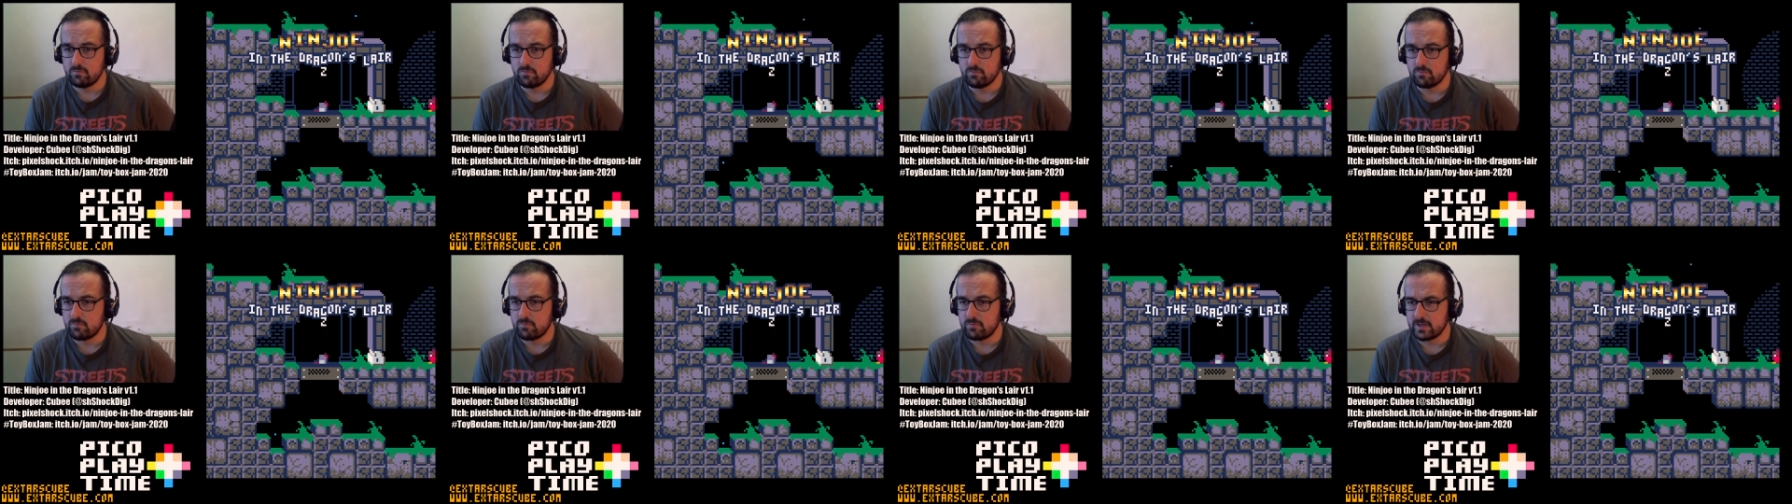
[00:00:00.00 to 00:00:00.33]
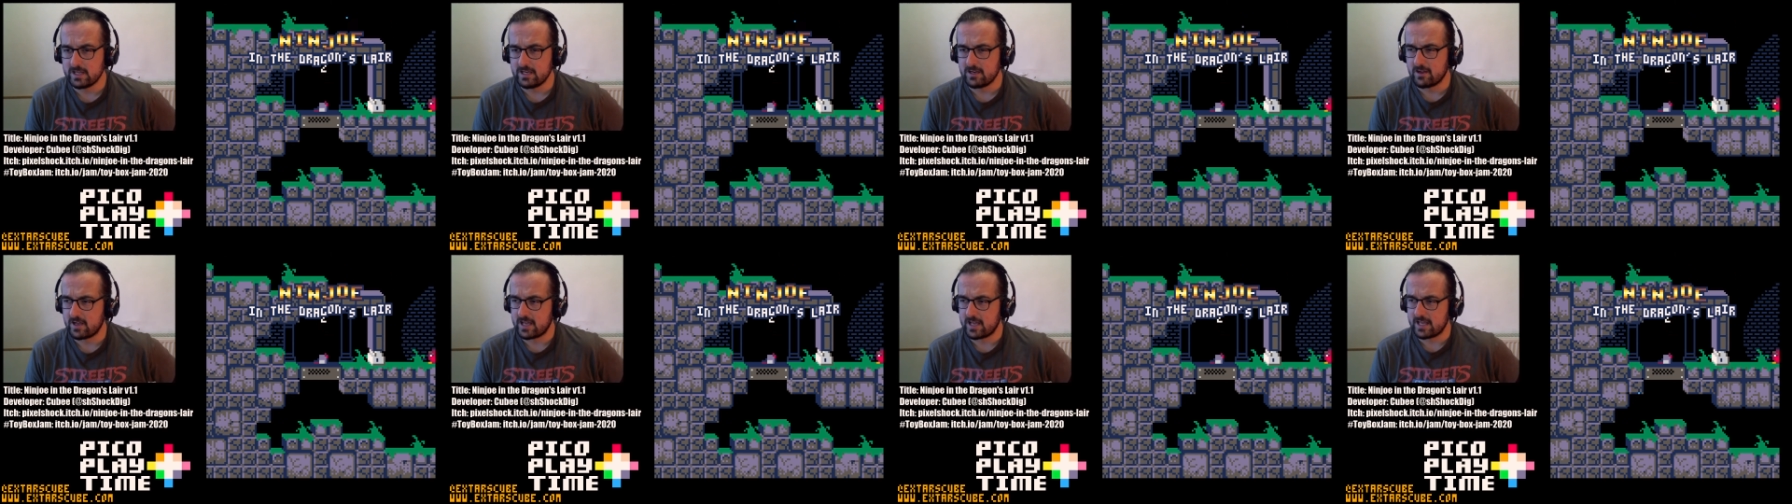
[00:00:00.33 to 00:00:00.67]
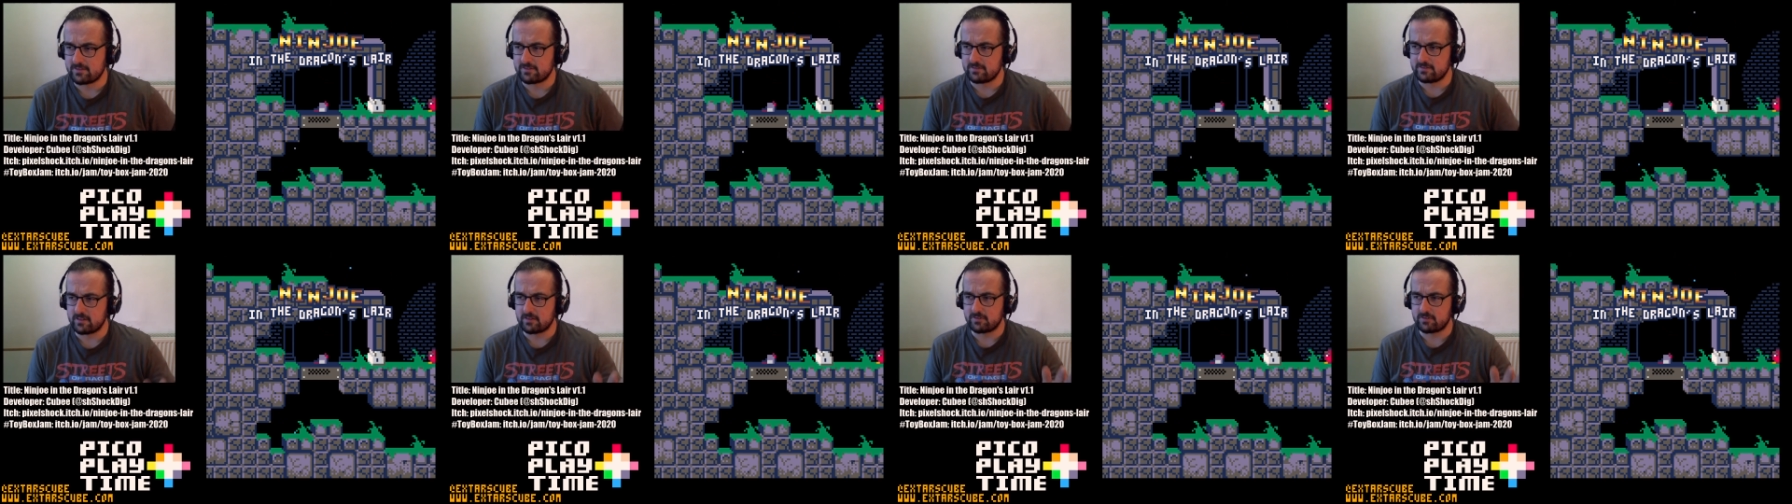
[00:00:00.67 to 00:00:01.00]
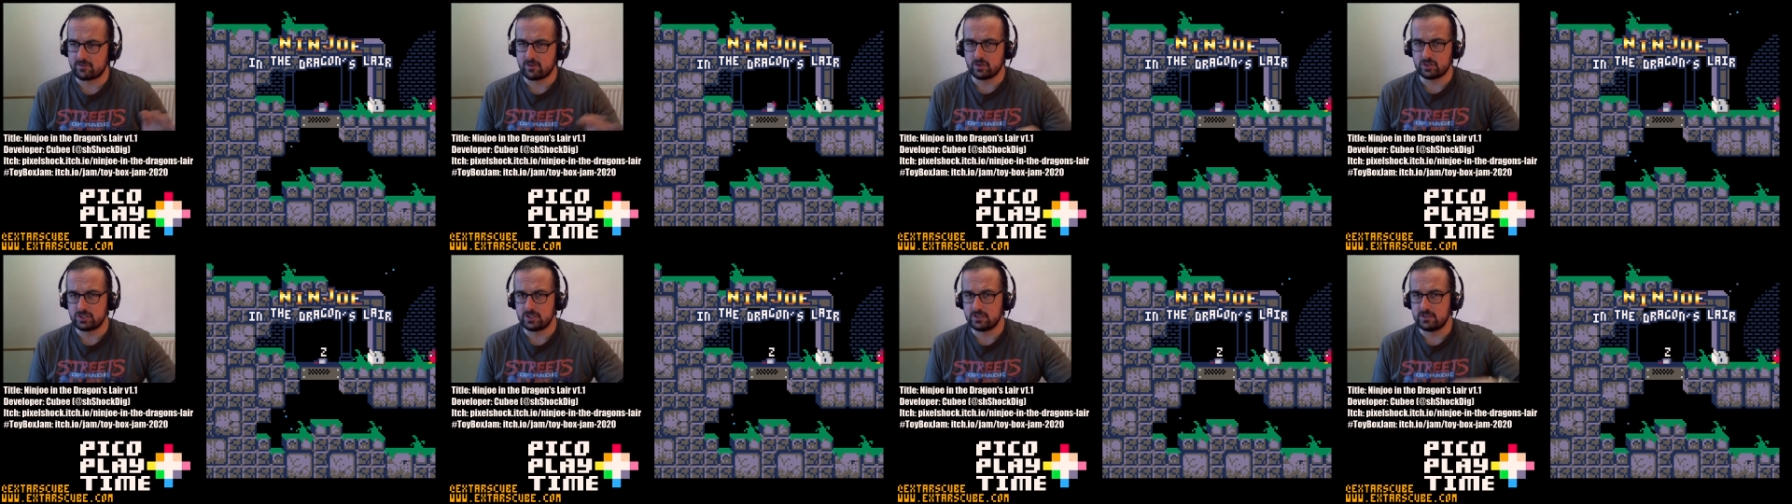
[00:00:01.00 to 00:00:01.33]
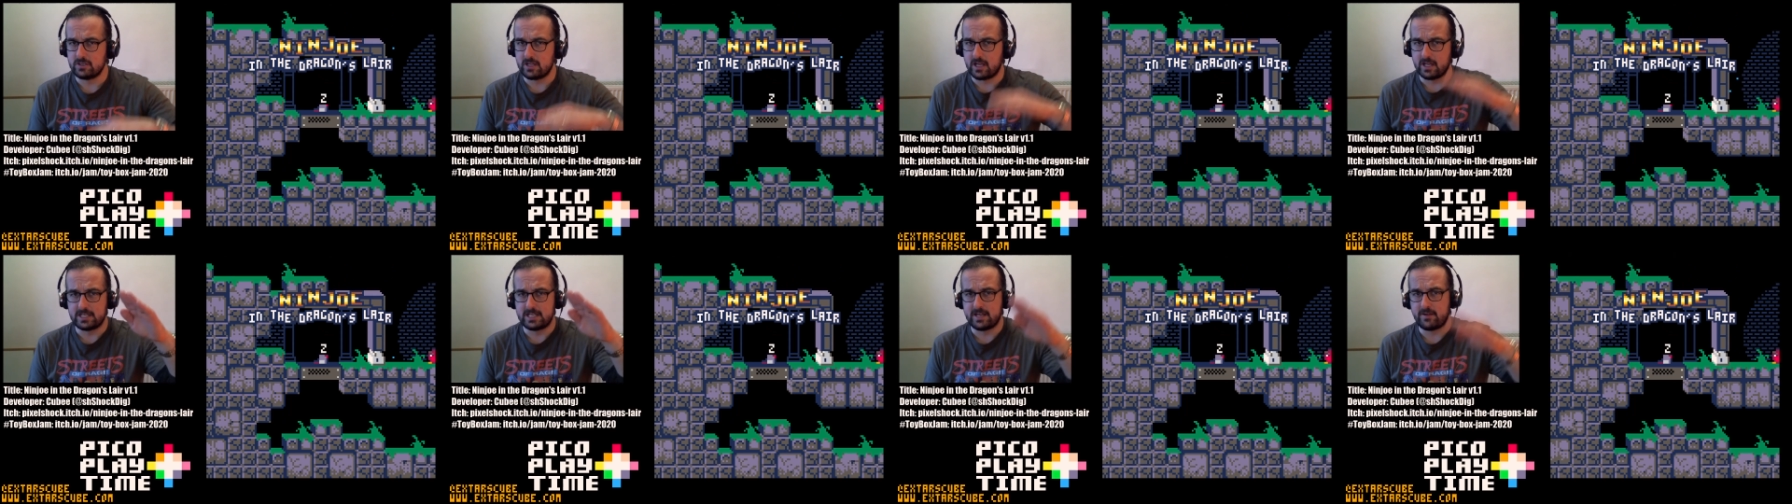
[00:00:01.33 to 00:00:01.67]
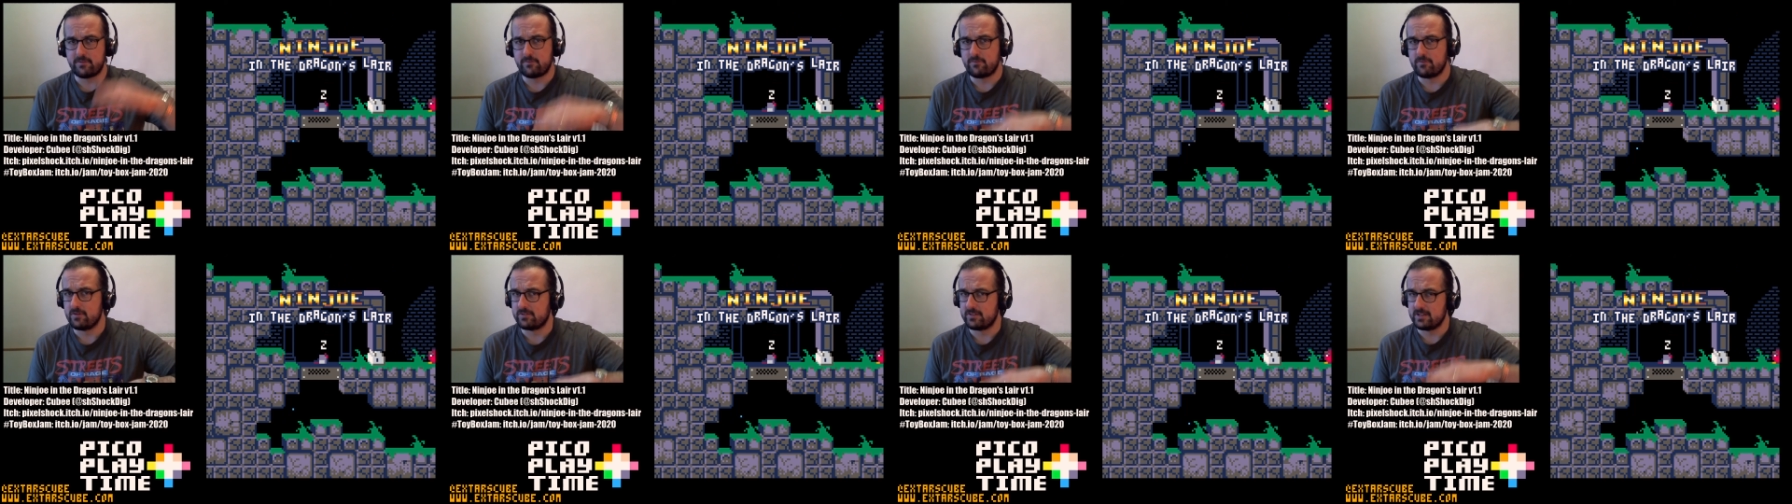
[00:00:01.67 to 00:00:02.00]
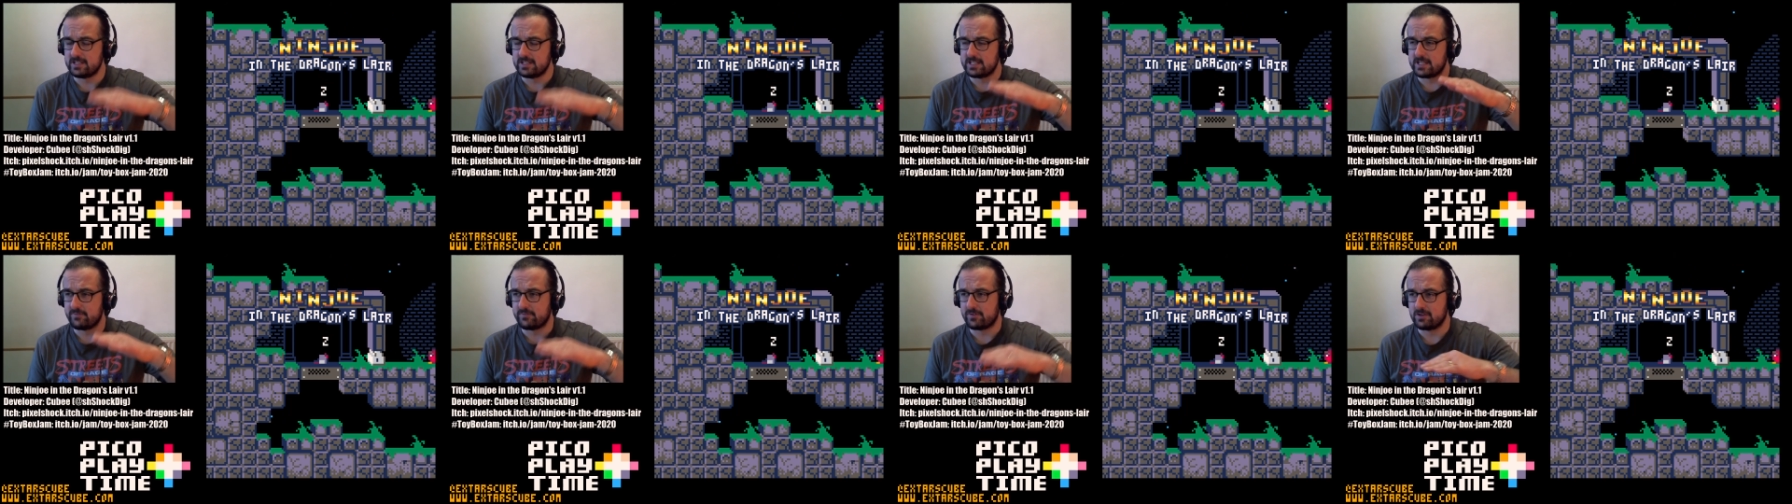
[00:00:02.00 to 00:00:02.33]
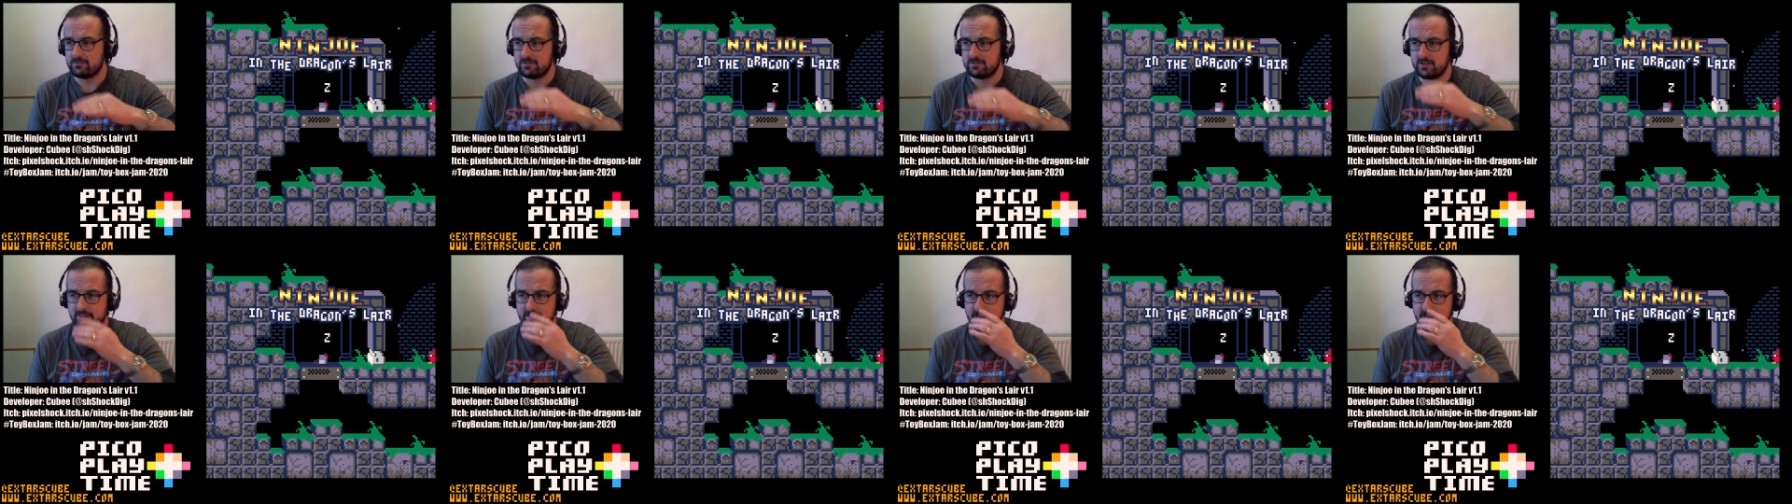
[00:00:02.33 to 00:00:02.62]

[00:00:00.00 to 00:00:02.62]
you know, there's such a difference in difficulty